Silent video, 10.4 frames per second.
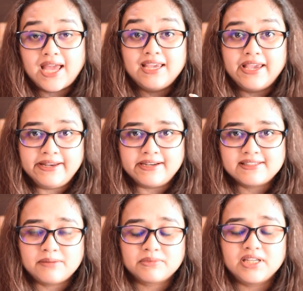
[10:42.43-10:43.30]
I
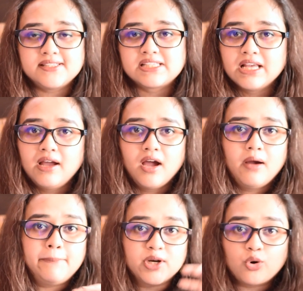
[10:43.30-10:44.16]
hated some things,
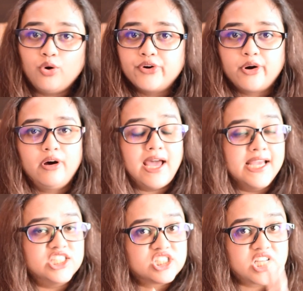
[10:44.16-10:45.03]
but overall,
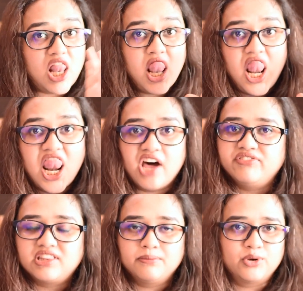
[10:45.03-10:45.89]
I just
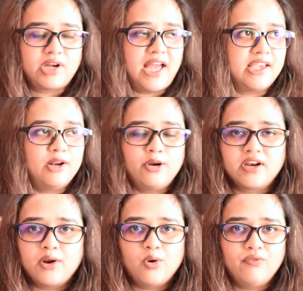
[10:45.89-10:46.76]
loved the book. I
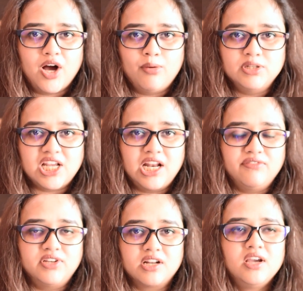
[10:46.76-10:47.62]
cannot get over how much I
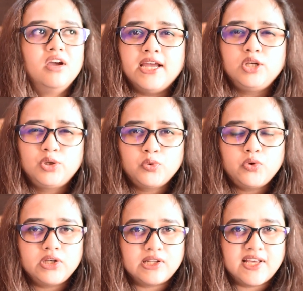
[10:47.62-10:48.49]
loved it. I
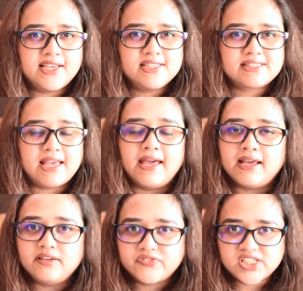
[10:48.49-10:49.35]
do realize, and
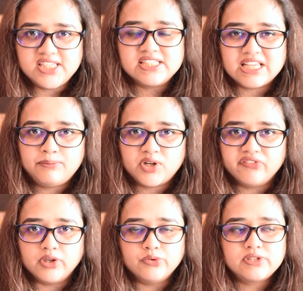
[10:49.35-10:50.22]
I've seen some
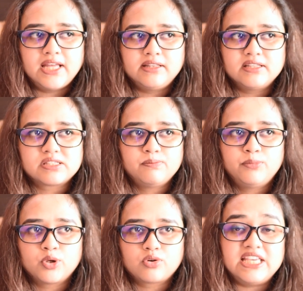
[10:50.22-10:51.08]
reviews, that this
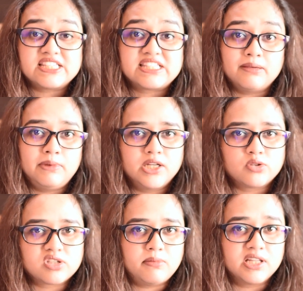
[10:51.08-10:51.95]
book is similar
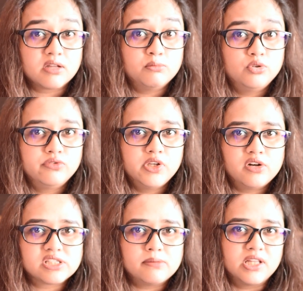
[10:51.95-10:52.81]
to some other movie
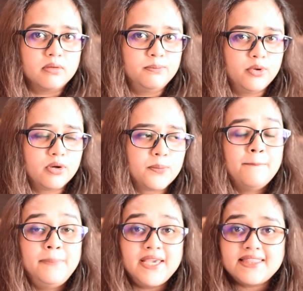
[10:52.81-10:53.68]
or some other book.
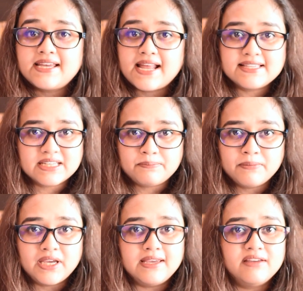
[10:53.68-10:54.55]
Be that as it
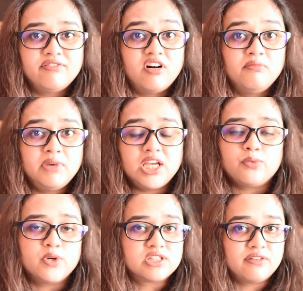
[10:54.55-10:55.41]
may, for me,
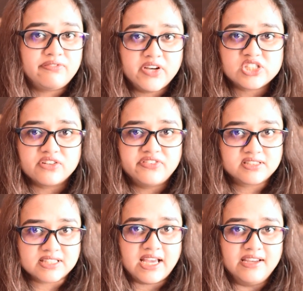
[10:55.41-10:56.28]
it was the first of
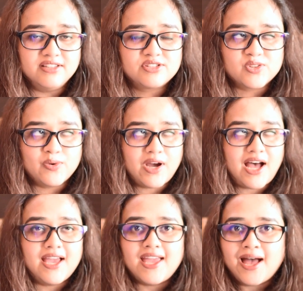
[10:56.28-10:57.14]
its kind. So
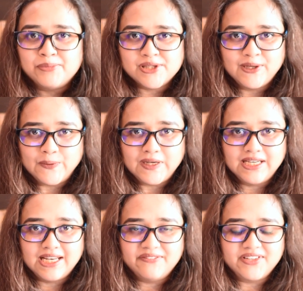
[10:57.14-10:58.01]
I
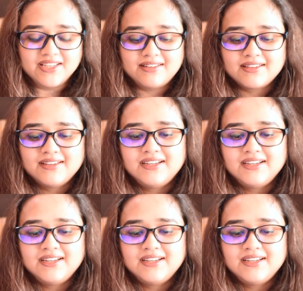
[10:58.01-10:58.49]
absolutely loved it.